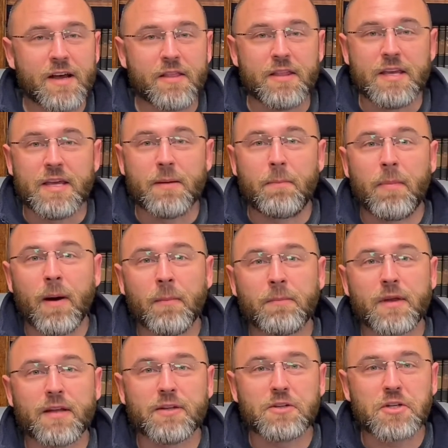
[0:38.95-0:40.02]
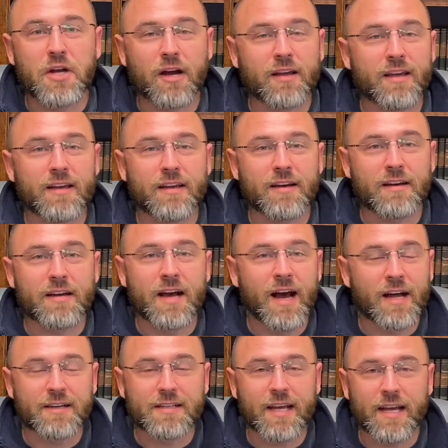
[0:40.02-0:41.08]
The pumpkin chucking
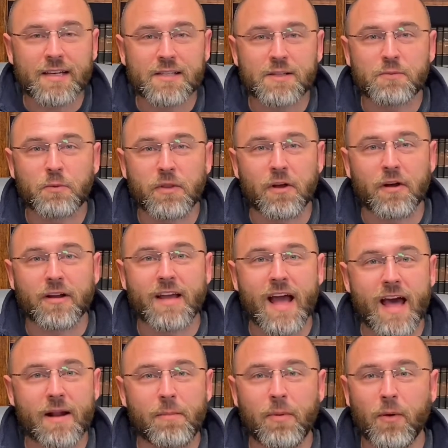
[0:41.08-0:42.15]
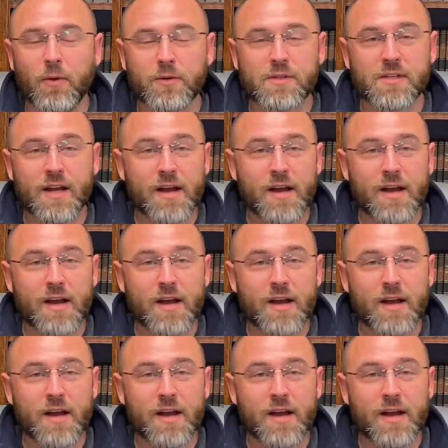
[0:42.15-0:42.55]
contest with our catapults